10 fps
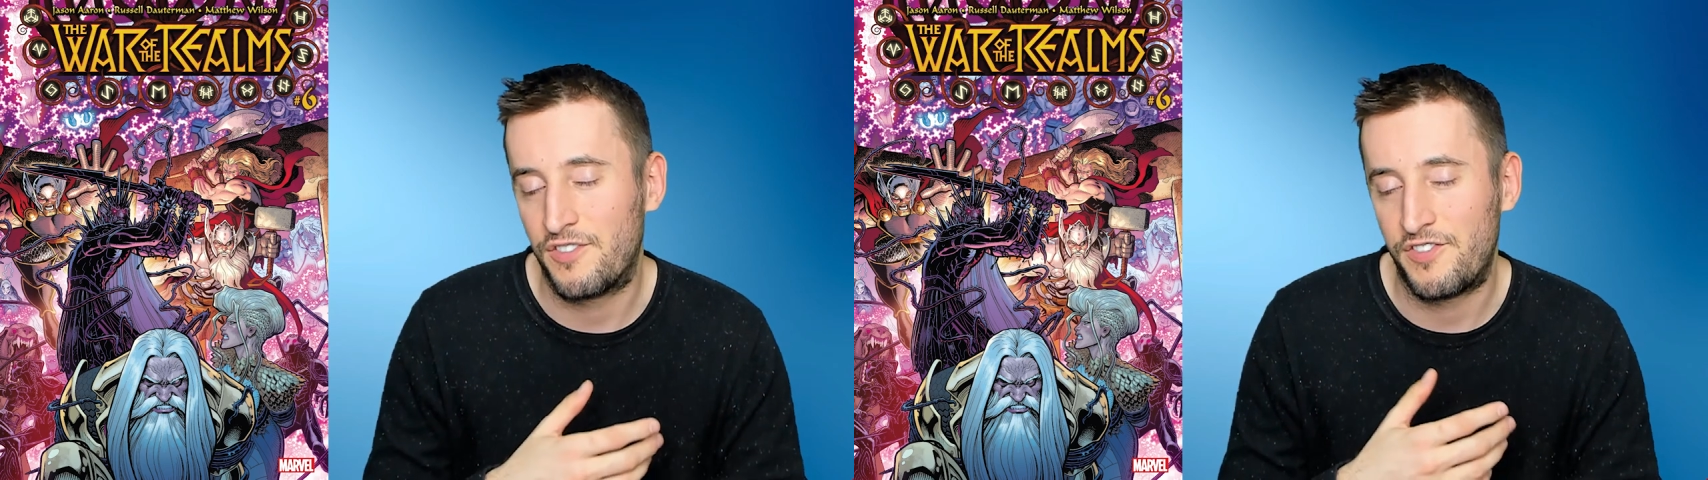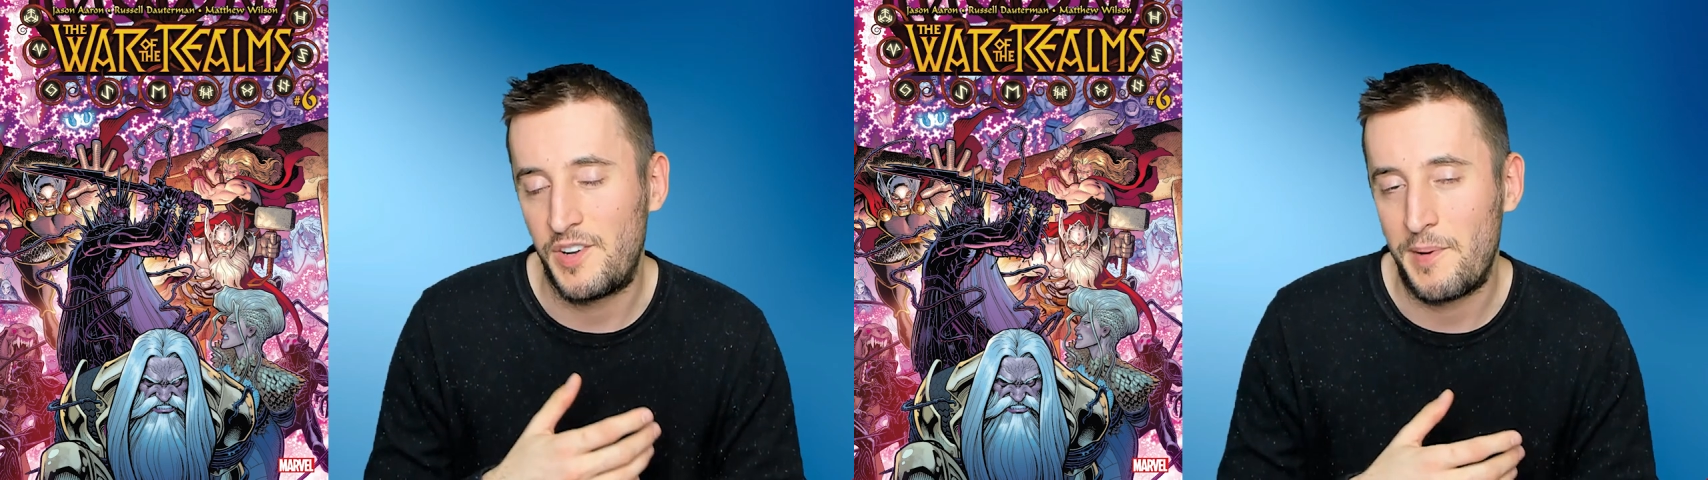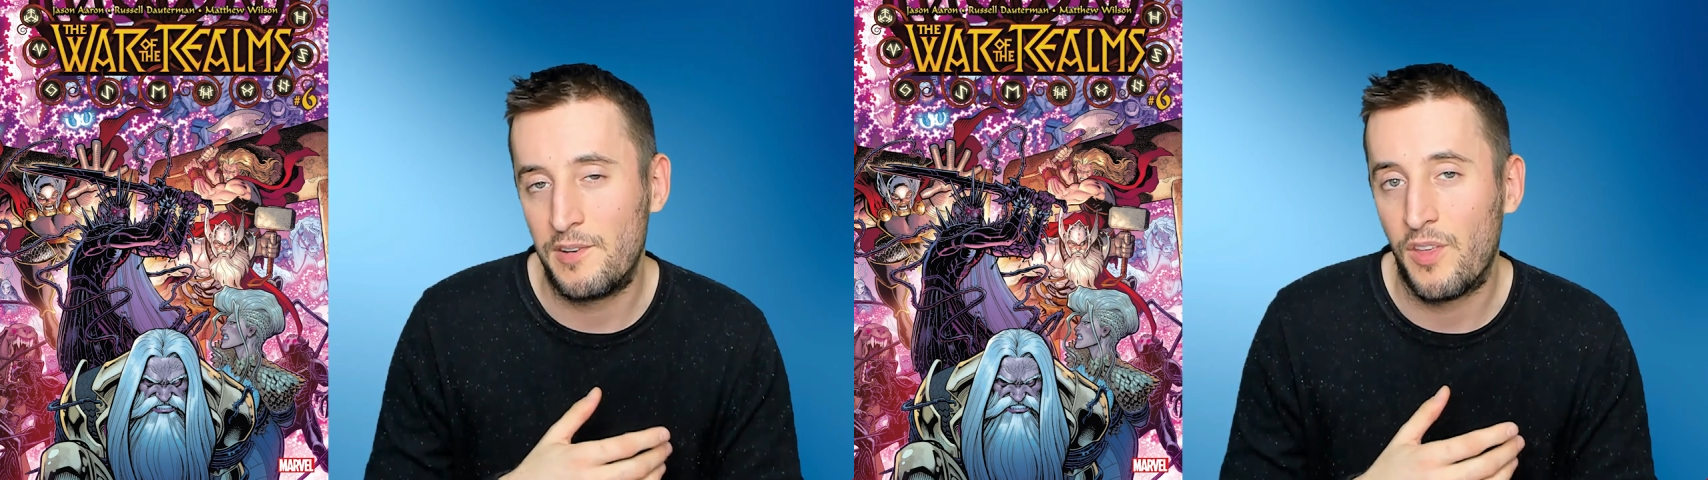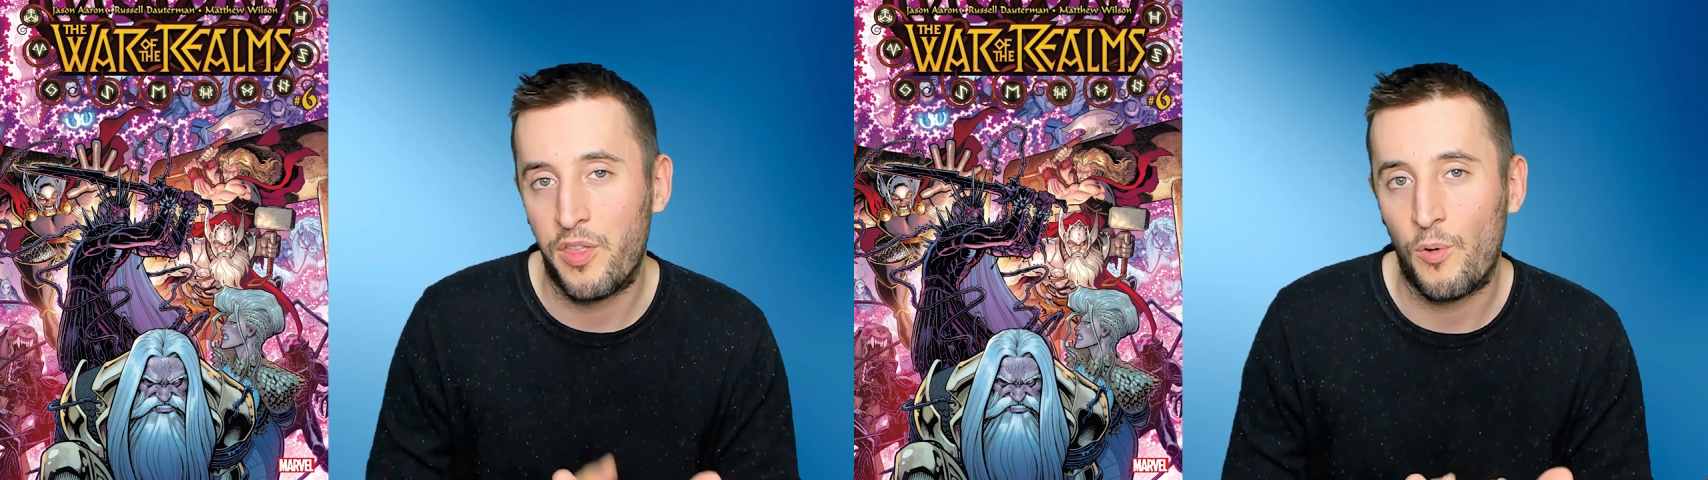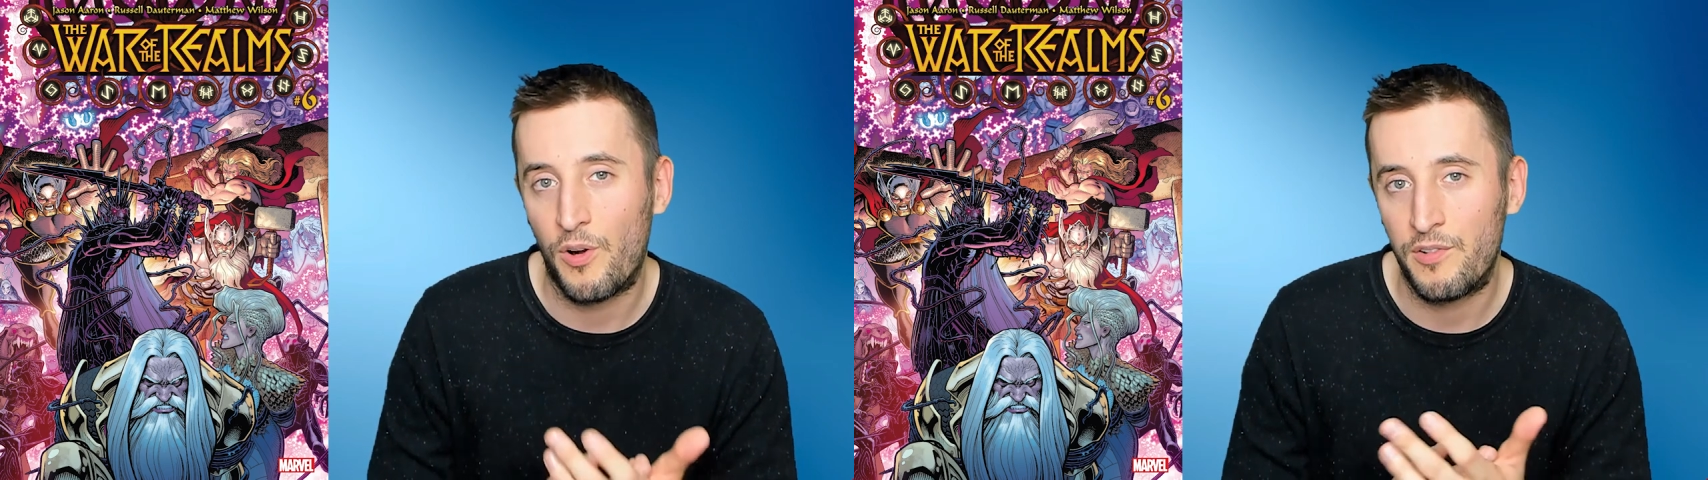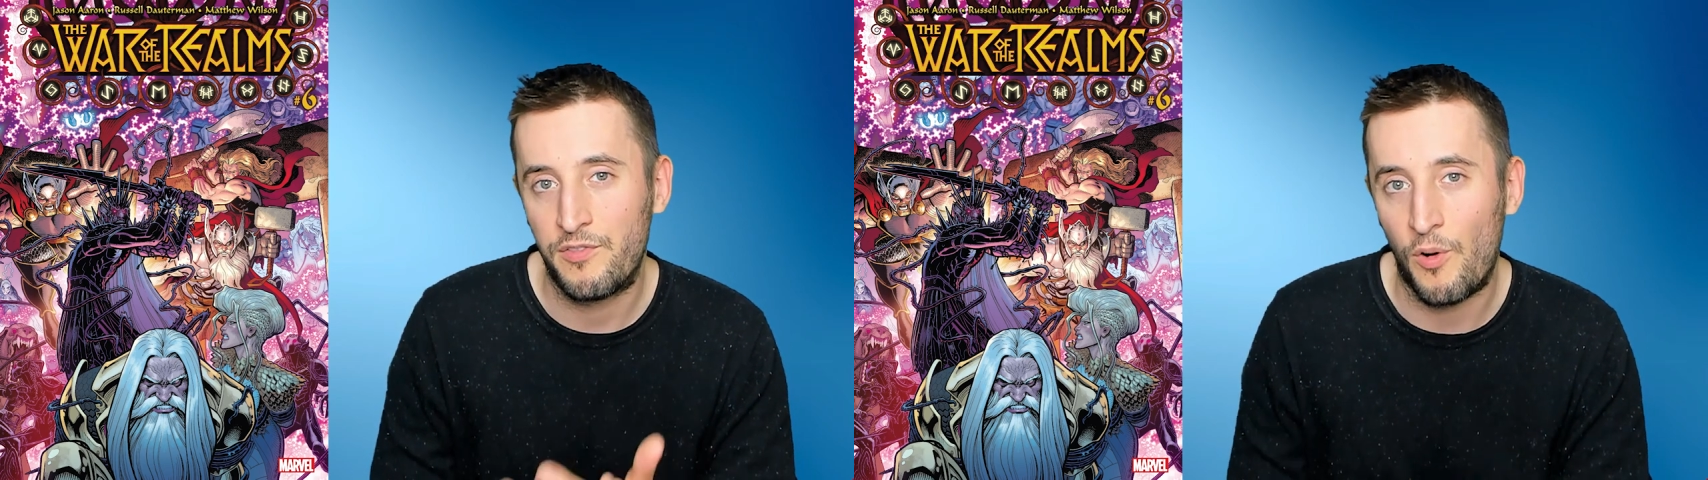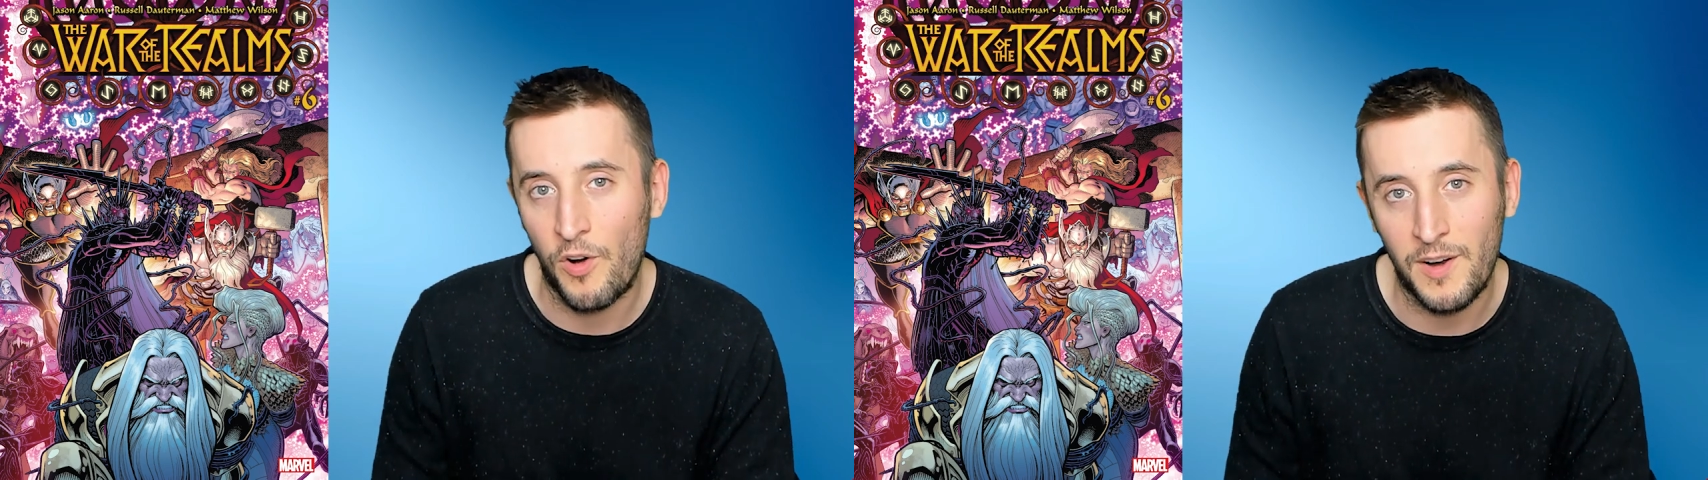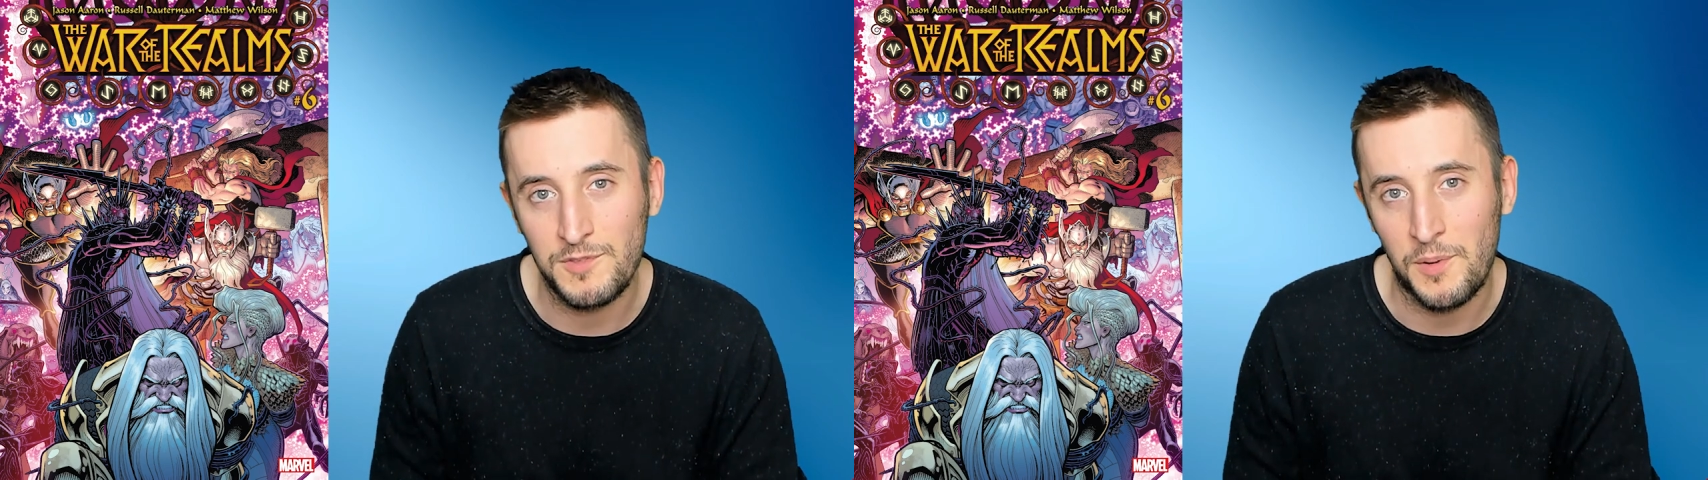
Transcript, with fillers: female Thor form,